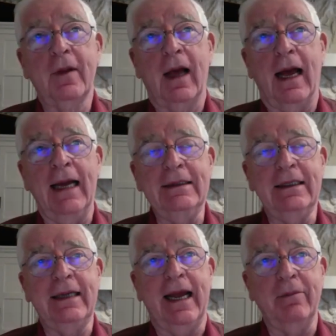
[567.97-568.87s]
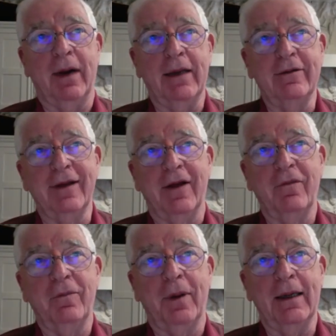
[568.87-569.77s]
I hate to date myself,
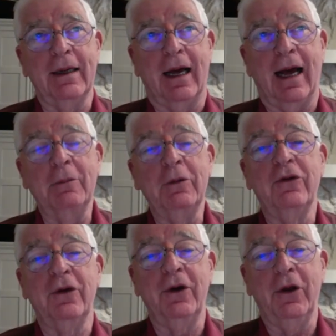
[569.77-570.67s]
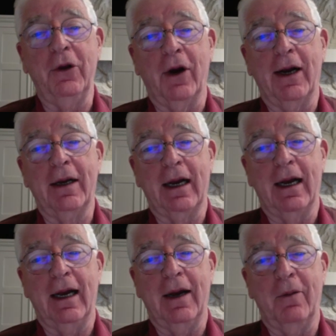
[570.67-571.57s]
but I was in New York
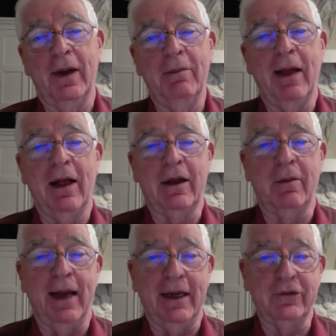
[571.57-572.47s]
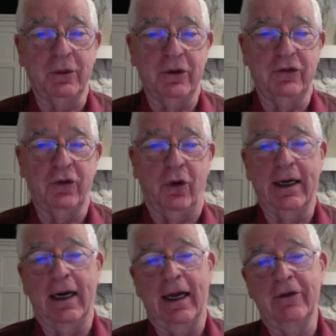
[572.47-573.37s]
when Malcolm X was
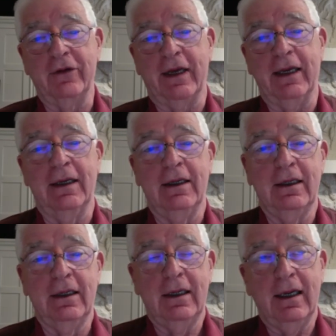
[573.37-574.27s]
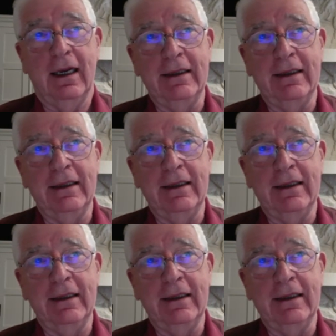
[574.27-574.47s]
organizing, and